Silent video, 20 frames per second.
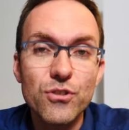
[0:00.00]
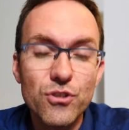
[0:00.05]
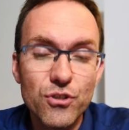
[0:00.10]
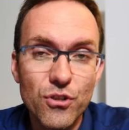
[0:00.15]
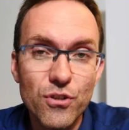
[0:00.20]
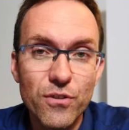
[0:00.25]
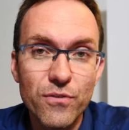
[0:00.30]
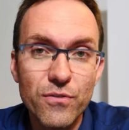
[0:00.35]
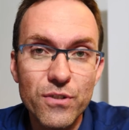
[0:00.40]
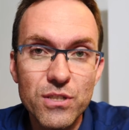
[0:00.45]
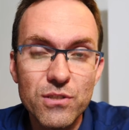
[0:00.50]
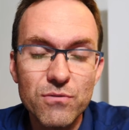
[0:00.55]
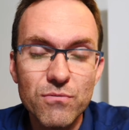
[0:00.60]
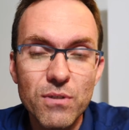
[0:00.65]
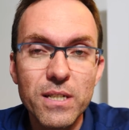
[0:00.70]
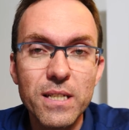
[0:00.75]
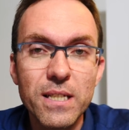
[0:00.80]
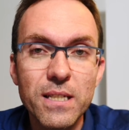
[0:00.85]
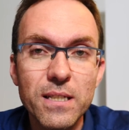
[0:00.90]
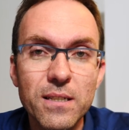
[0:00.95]
servers
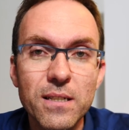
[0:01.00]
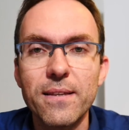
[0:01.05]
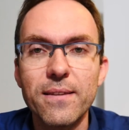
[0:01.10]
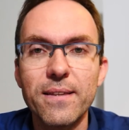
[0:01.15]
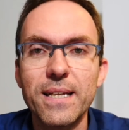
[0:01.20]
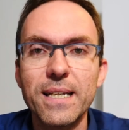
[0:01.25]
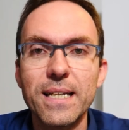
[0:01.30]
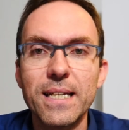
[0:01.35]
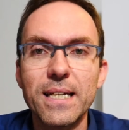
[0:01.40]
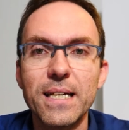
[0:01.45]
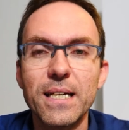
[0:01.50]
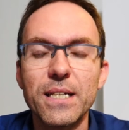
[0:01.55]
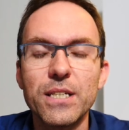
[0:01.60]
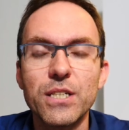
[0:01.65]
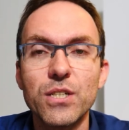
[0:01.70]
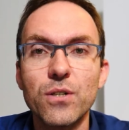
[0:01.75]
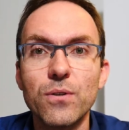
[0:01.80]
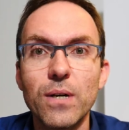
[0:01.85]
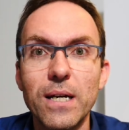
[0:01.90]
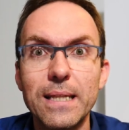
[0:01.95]
running, then
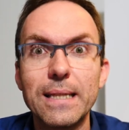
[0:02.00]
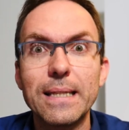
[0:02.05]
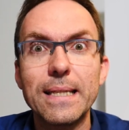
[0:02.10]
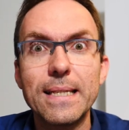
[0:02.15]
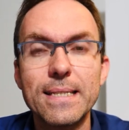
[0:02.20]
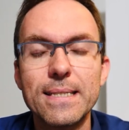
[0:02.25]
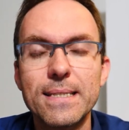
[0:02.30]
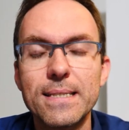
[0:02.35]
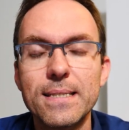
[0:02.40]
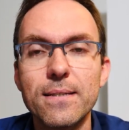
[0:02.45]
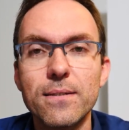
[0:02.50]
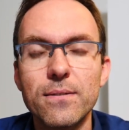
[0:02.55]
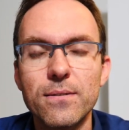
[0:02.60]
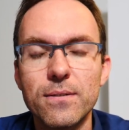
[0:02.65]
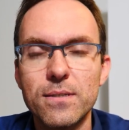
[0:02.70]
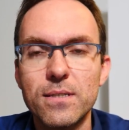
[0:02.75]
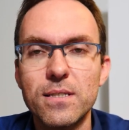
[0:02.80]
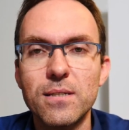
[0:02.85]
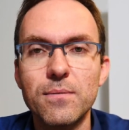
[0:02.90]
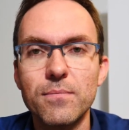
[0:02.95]
you know, at least
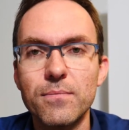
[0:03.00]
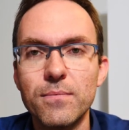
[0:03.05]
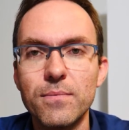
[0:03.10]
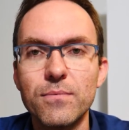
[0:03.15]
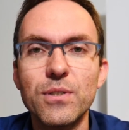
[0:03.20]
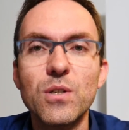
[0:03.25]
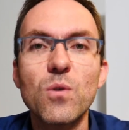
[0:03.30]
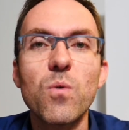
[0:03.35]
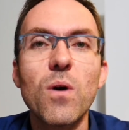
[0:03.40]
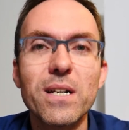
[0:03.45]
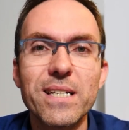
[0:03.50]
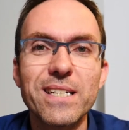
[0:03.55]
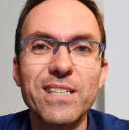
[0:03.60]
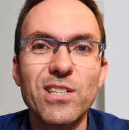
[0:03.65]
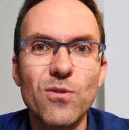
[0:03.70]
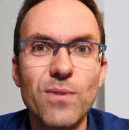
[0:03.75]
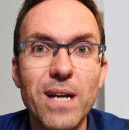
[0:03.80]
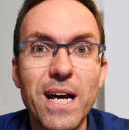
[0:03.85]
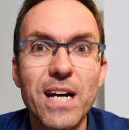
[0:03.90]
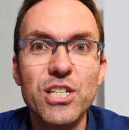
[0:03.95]
there's some required
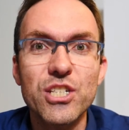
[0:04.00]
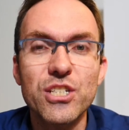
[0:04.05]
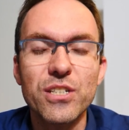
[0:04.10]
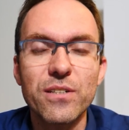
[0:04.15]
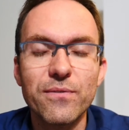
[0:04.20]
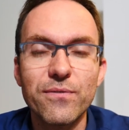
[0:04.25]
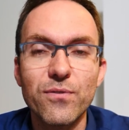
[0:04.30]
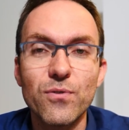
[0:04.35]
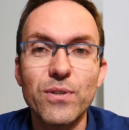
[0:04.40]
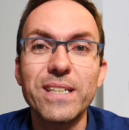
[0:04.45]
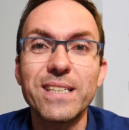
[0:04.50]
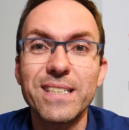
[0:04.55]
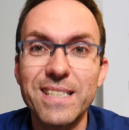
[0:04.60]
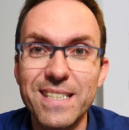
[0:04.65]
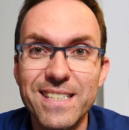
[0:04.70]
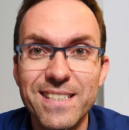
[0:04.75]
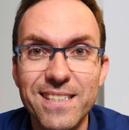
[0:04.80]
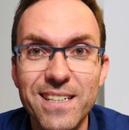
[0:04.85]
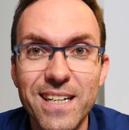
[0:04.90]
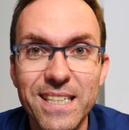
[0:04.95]
interaction for it to
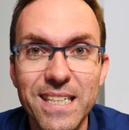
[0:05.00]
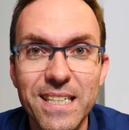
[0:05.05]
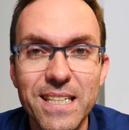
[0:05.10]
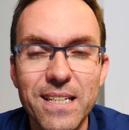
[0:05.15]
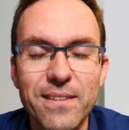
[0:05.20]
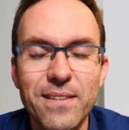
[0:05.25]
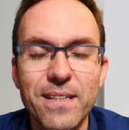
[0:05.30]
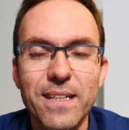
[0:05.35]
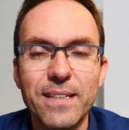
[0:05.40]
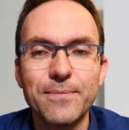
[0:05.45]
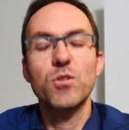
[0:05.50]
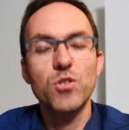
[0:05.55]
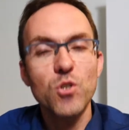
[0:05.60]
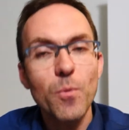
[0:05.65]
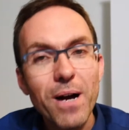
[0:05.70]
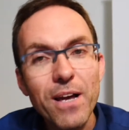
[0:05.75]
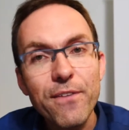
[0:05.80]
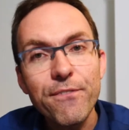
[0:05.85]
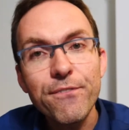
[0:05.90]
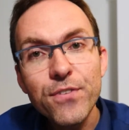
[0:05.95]
sign anything. So
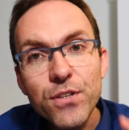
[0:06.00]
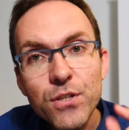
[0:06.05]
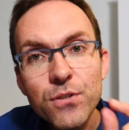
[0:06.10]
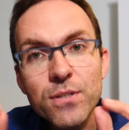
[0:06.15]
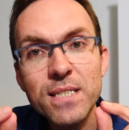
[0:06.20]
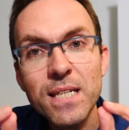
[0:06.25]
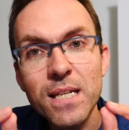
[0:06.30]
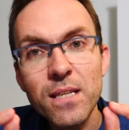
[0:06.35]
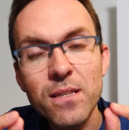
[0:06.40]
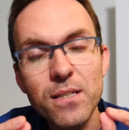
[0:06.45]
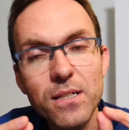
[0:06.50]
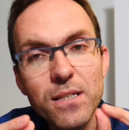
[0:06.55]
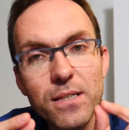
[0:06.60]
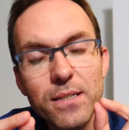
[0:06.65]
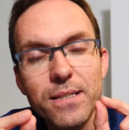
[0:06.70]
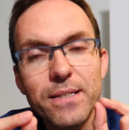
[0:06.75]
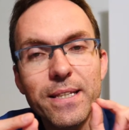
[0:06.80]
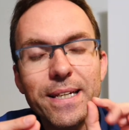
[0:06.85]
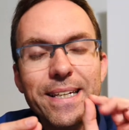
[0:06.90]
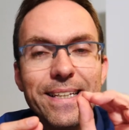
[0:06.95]
by fusing
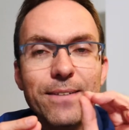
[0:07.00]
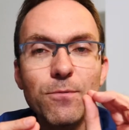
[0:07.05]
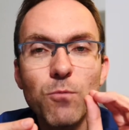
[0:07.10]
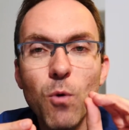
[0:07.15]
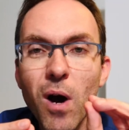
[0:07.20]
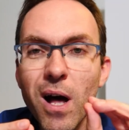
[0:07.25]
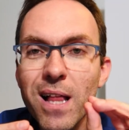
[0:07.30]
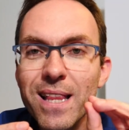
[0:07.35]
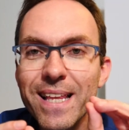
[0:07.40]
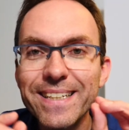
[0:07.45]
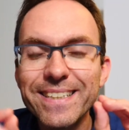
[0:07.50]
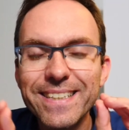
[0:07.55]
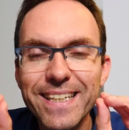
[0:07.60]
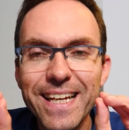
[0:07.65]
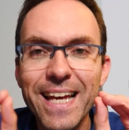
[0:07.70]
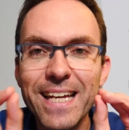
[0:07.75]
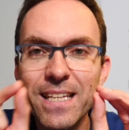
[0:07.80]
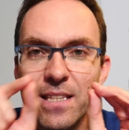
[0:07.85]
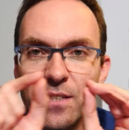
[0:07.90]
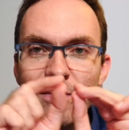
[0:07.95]
the wallet
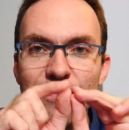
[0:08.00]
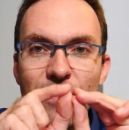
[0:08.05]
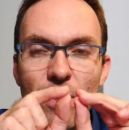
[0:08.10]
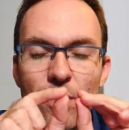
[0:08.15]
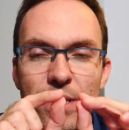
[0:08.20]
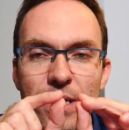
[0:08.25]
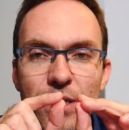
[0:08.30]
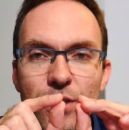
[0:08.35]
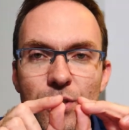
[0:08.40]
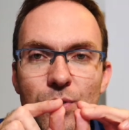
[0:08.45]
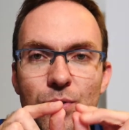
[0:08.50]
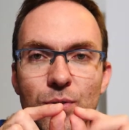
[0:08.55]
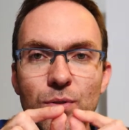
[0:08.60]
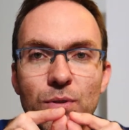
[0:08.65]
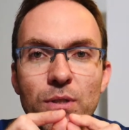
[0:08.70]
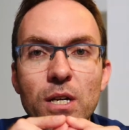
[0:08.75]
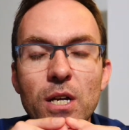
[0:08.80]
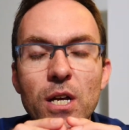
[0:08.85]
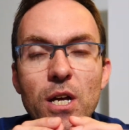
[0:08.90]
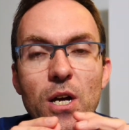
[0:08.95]
and the voting
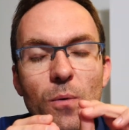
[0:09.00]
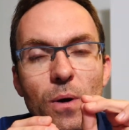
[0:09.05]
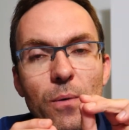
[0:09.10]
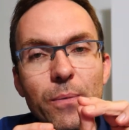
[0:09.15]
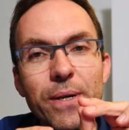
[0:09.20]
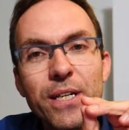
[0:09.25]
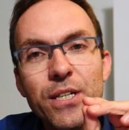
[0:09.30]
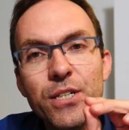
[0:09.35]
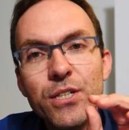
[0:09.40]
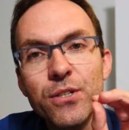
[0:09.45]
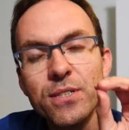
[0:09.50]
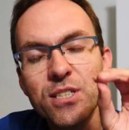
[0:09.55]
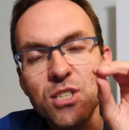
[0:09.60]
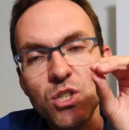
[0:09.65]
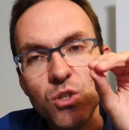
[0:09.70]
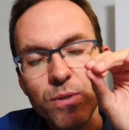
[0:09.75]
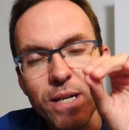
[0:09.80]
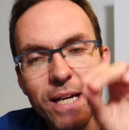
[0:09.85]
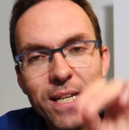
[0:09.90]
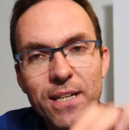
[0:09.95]
tool, what we can do is
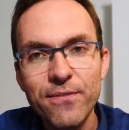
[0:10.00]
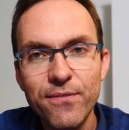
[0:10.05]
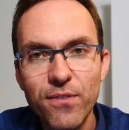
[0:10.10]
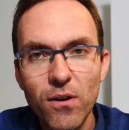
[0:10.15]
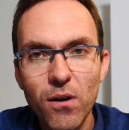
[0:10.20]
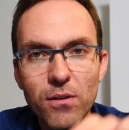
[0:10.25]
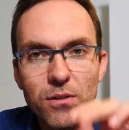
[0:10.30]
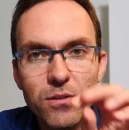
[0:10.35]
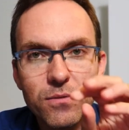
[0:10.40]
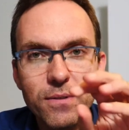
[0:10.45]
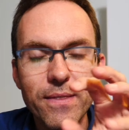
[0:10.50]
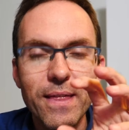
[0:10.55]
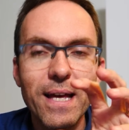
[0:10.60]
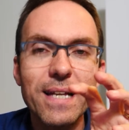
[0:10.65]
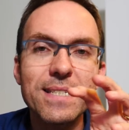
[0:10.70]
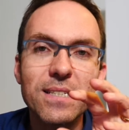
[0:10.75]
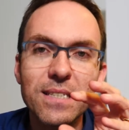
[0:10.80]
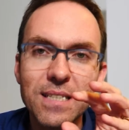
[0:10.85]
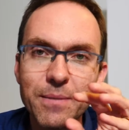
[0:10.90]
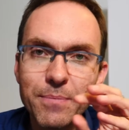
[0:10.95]
create a vault.
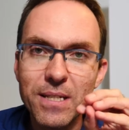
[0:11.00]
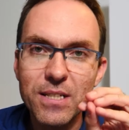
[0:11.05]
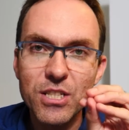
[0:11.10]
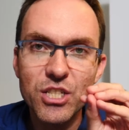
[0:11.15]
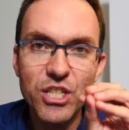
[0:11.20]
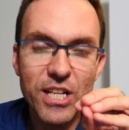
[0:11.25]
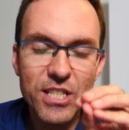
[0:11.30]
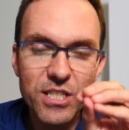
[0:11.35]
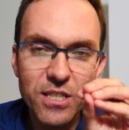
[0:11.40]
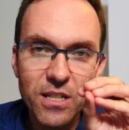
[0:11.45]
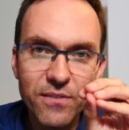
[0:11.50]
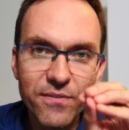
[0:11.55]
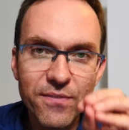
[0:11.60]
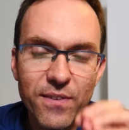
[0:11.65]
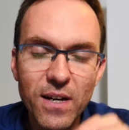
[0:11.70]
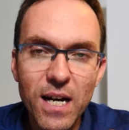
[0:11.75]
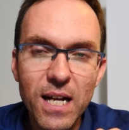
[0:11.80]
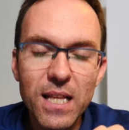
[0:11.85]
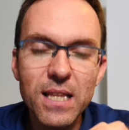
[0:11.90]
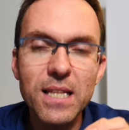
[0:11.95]
That's going to be a JSON
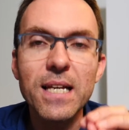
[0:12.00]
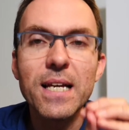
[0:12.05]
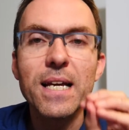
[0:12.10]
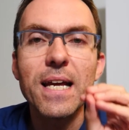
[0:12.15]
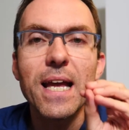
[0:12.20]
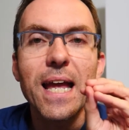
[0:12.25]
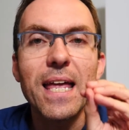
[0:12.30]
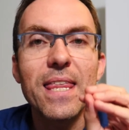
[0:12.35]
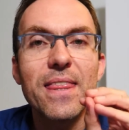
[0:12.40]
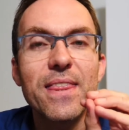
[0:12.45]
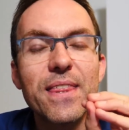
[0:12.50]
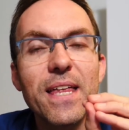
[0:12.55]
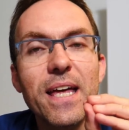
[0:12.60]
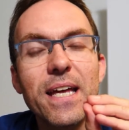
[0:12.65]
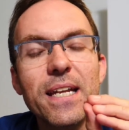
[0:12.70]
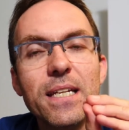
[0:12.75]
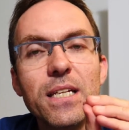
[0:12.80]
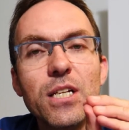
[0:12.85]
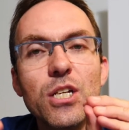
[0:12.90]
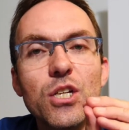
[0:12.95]
file, and
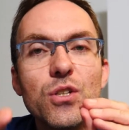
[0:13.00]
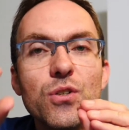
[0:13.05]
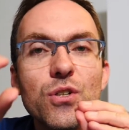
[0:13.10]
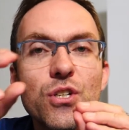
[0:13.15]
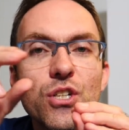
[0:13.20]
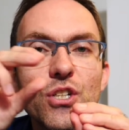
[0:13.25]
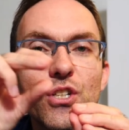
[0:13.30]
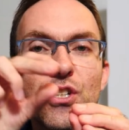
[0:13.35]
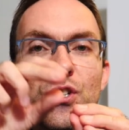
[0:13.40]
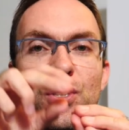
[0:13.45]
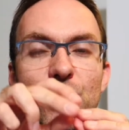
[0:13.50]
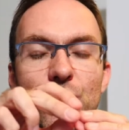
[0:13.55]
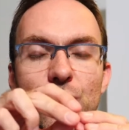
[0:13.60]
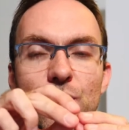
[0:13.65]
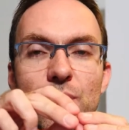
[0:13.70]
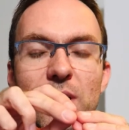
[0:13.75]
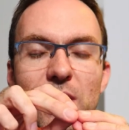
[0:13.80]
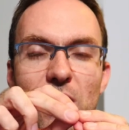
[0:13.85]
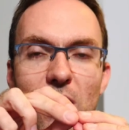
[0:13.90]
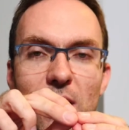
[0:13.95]
then you can
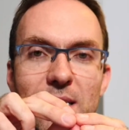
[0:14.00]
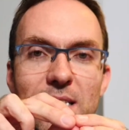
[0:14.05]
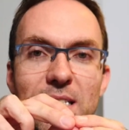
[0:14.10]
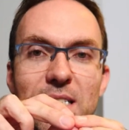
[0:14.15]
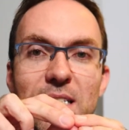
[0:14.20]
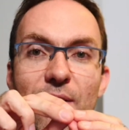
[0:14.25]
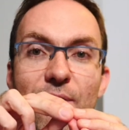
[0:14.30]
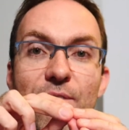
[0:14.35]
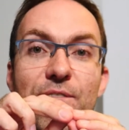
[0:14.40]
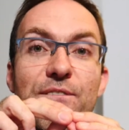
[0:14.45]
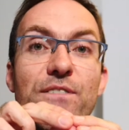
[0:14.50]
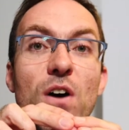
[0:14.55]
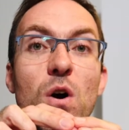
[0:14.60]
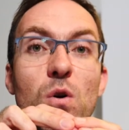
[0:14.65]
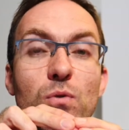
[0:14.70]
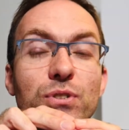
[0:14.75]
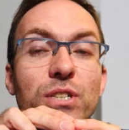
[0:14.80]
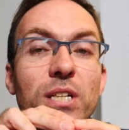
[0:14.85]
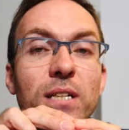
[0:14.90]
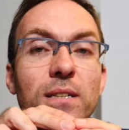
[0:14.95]
use eosc
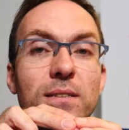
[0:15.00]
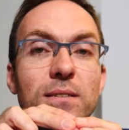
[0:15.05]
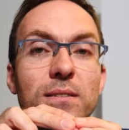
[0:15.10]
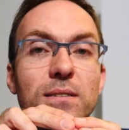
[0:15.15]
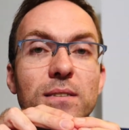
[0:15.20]
vote